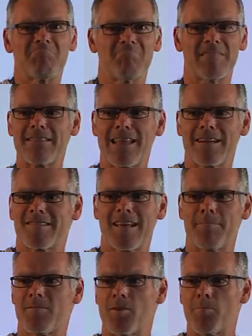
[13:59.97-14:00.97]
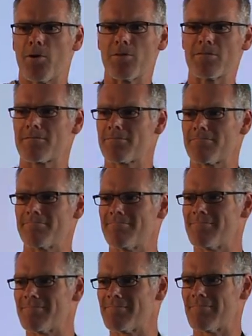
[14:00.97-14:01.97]
that accept, oppose
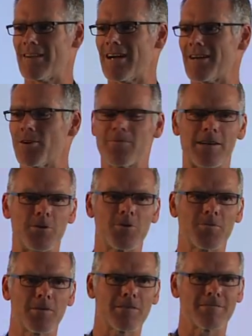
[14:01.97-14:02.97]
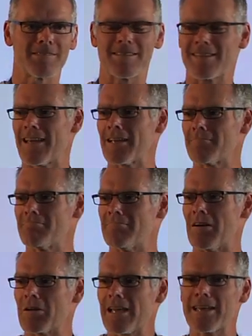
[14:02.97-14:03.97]
are not very useful. It's like,
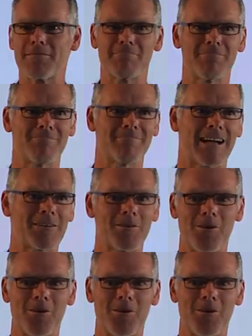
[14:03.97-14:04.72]
okay, I don't